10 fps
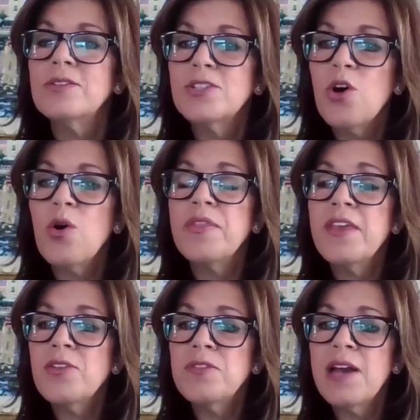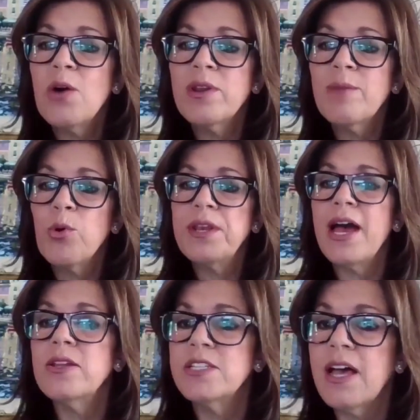So the other thing I want to point
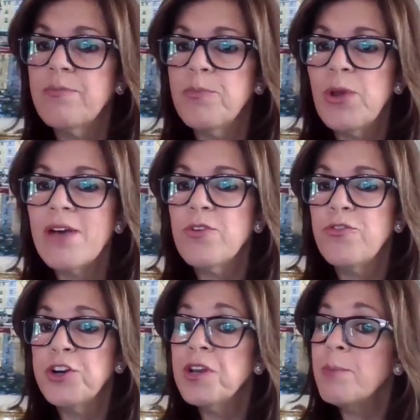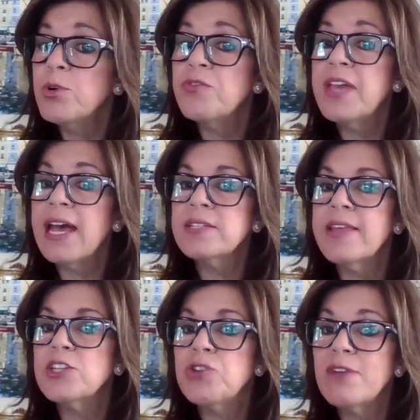out is um, we have a fair number of guests
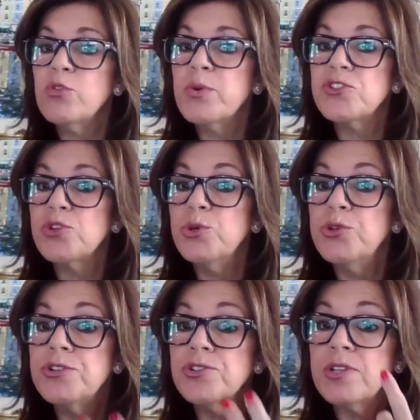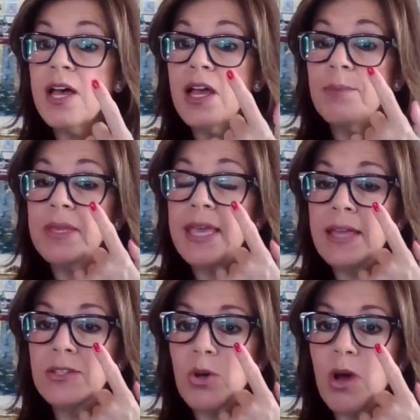that travel with scooters, um,
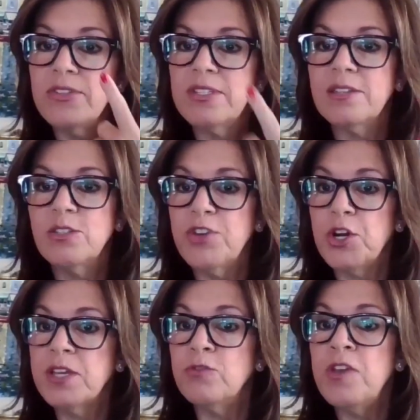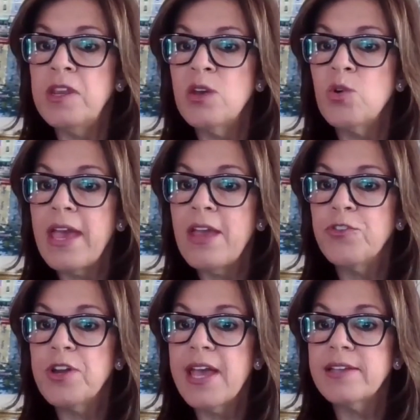Ken. So obviously that's a very convenient way
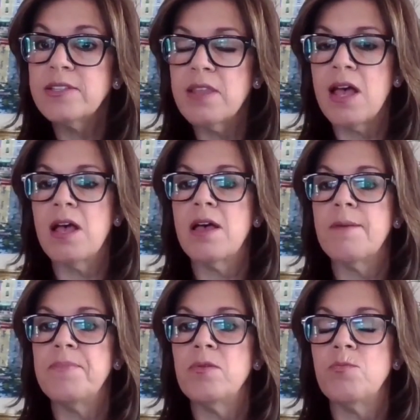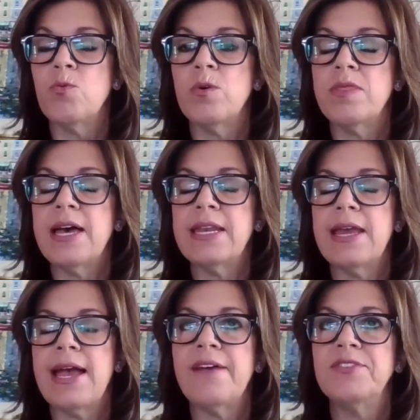for guests um, that
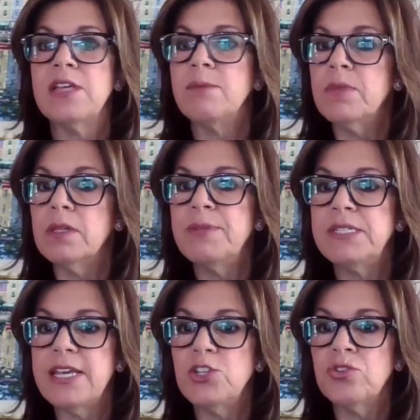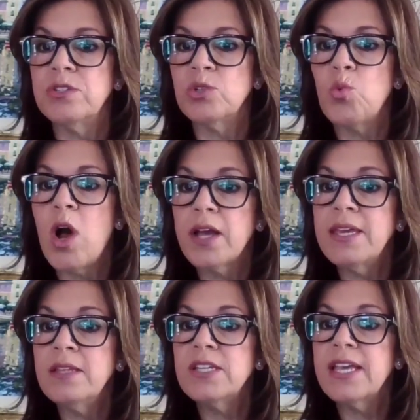some limitations in
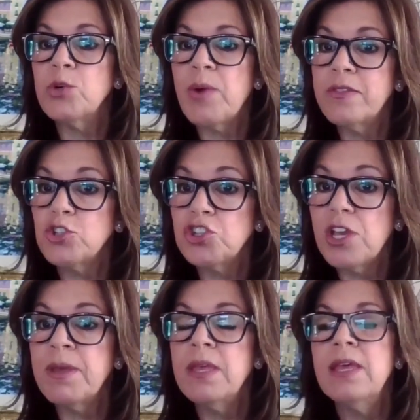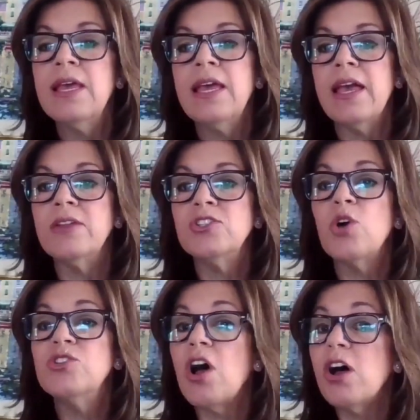walking to get around the ship. And
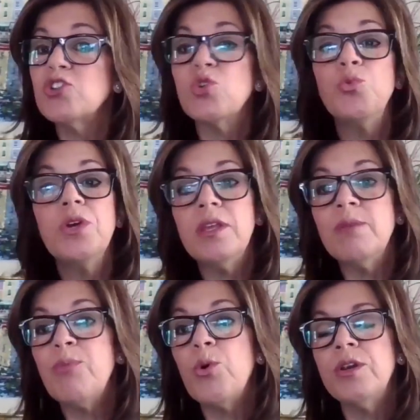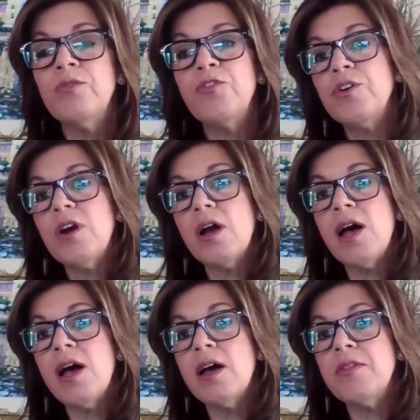so it's also really important for
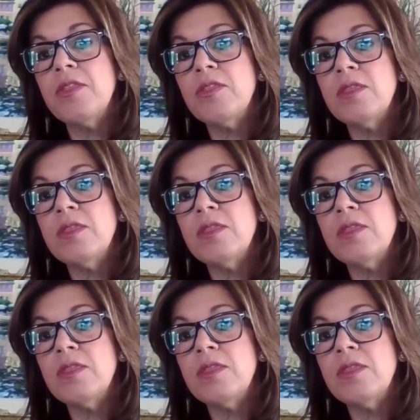uh,